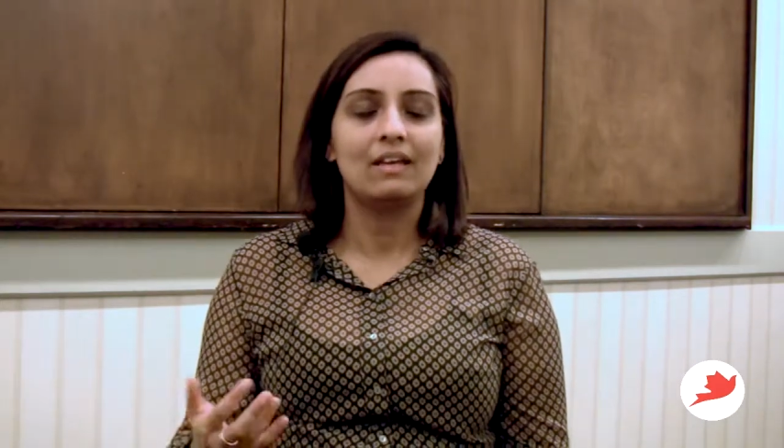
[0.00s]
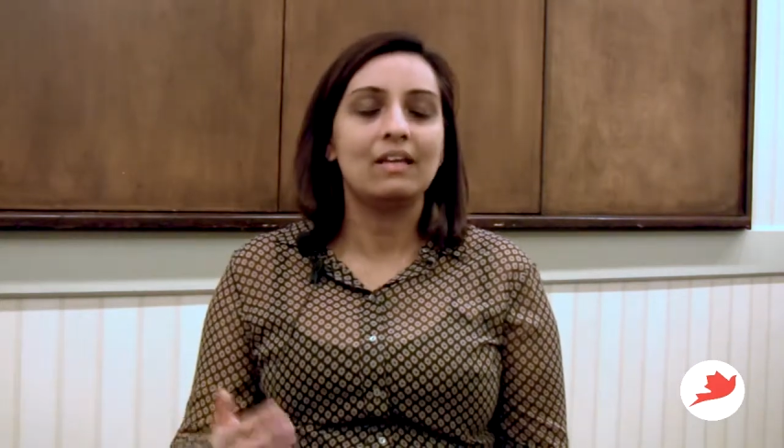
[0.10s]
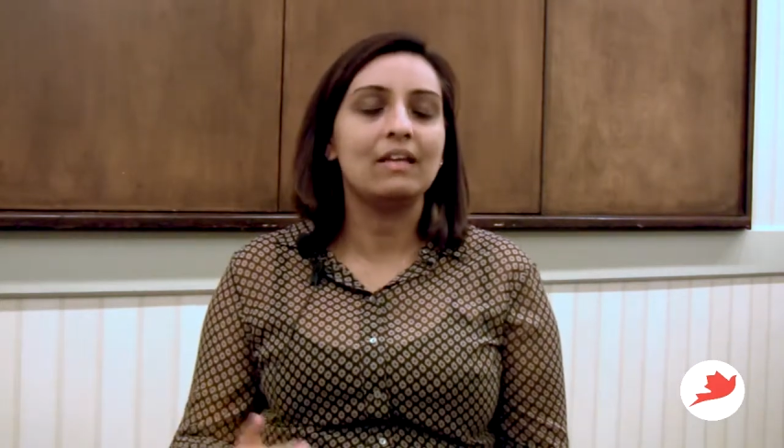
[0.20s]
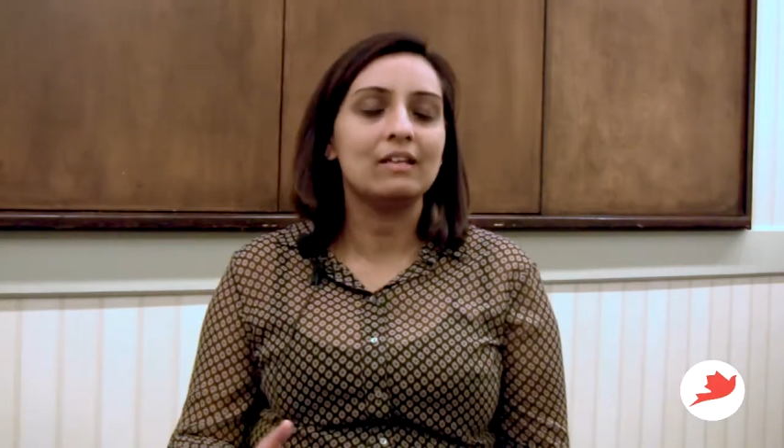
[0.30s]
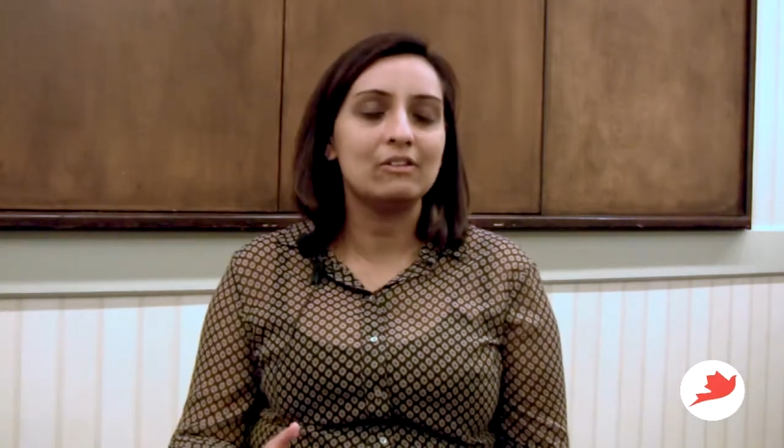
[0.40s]

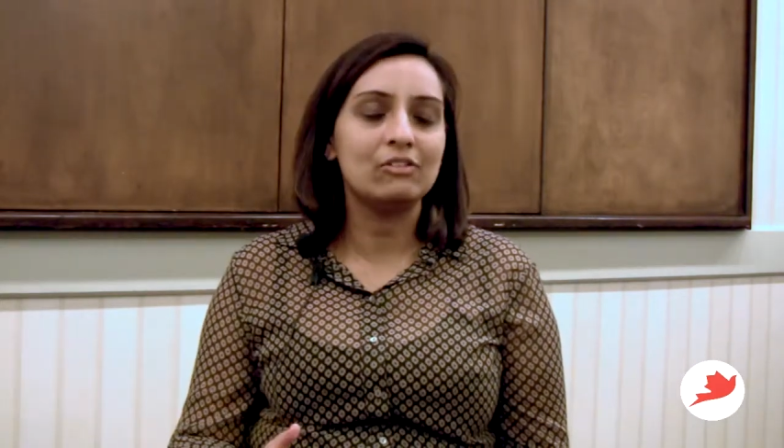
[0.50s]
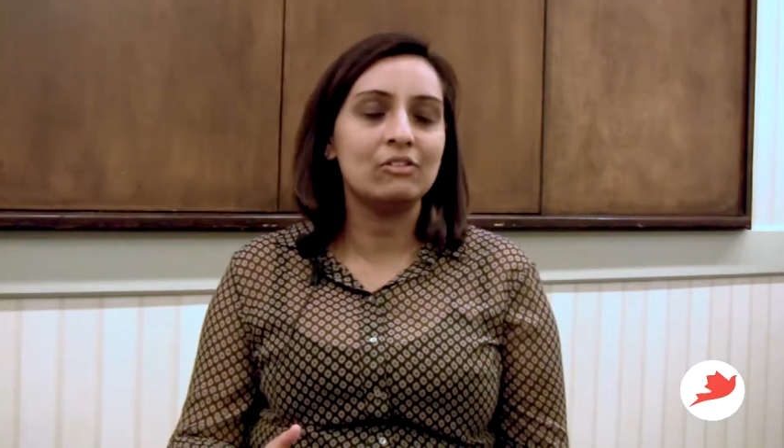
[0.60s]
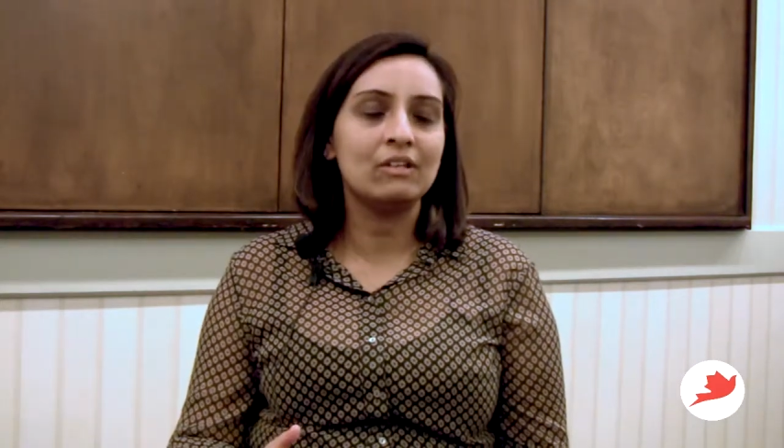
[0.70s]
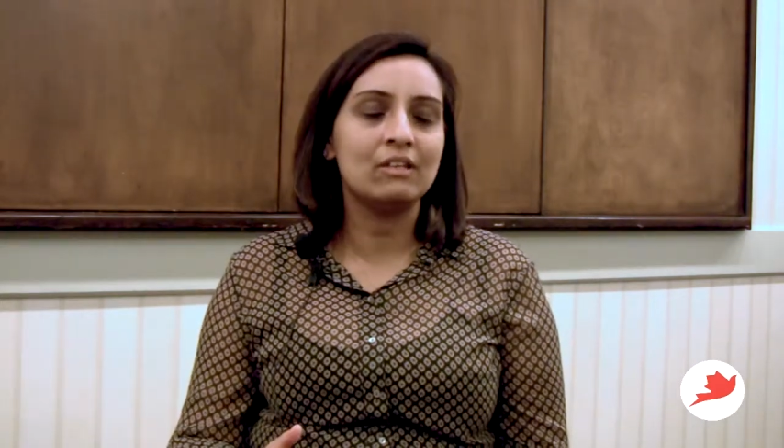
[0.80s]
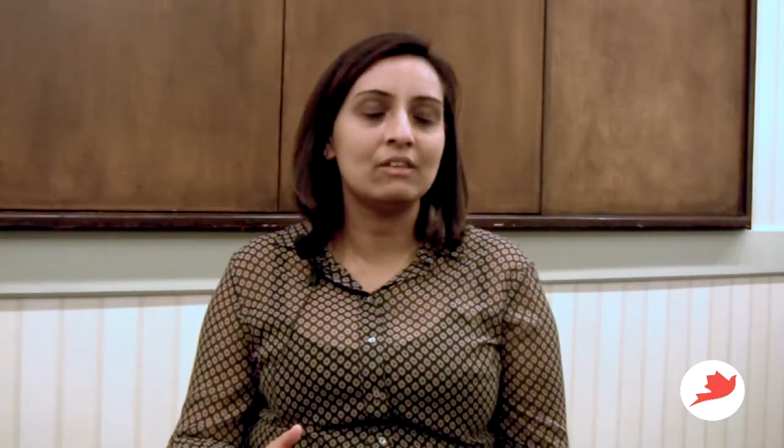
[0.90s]
in
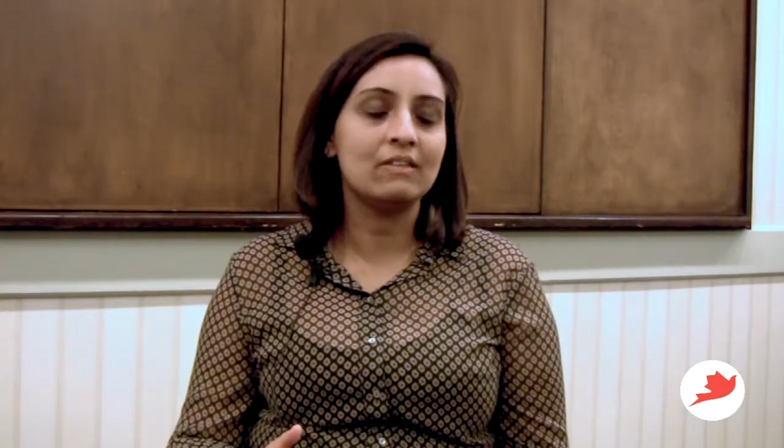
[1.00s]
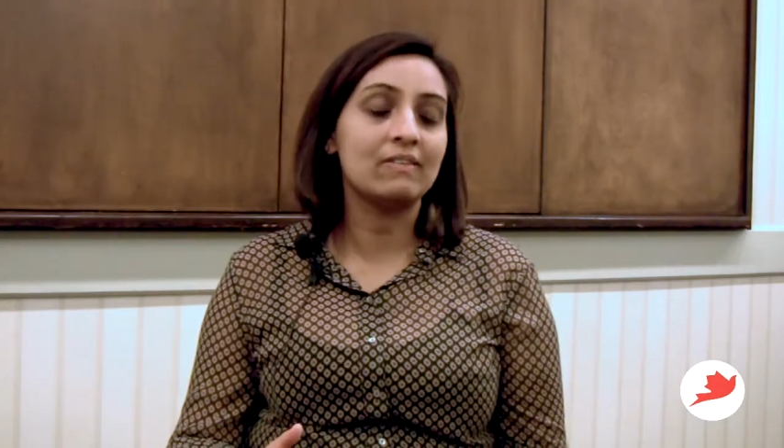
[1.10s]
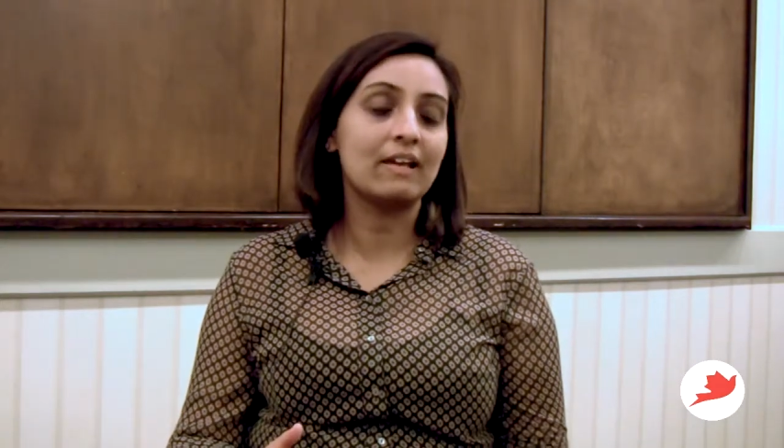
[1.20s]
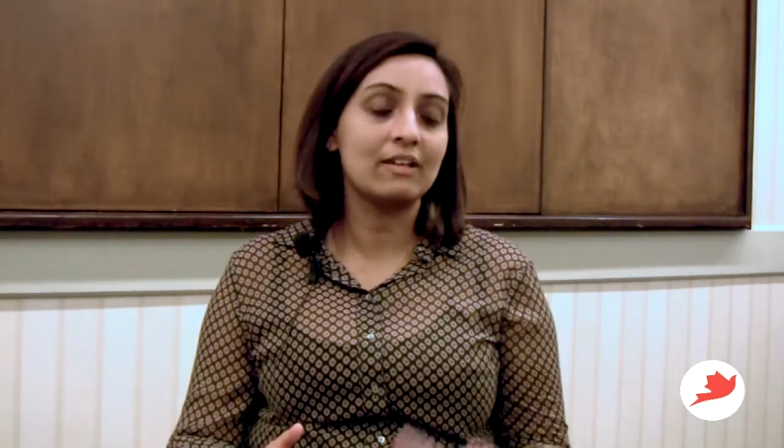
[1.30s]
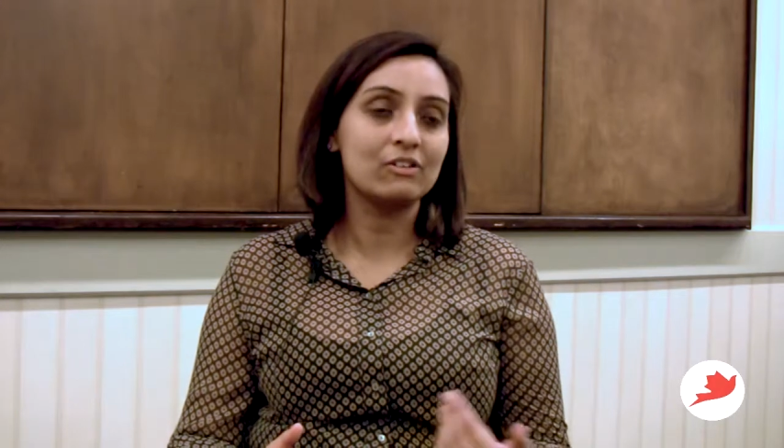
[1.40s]
the
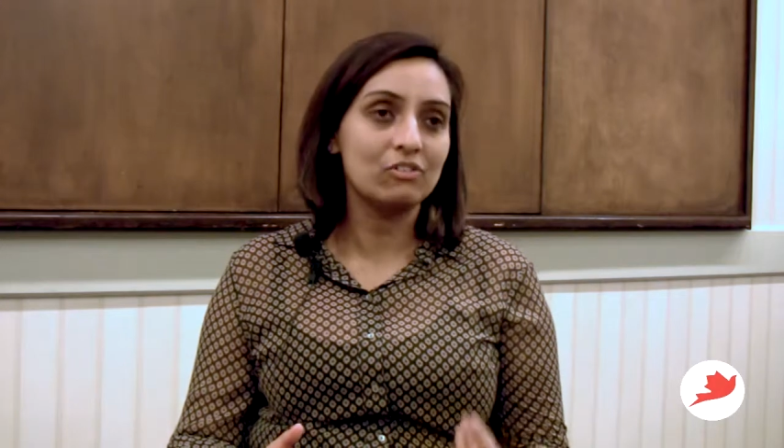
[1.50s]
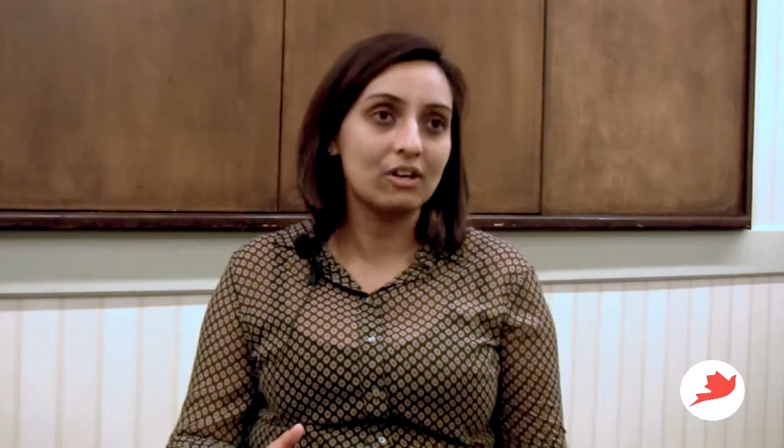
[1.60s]
second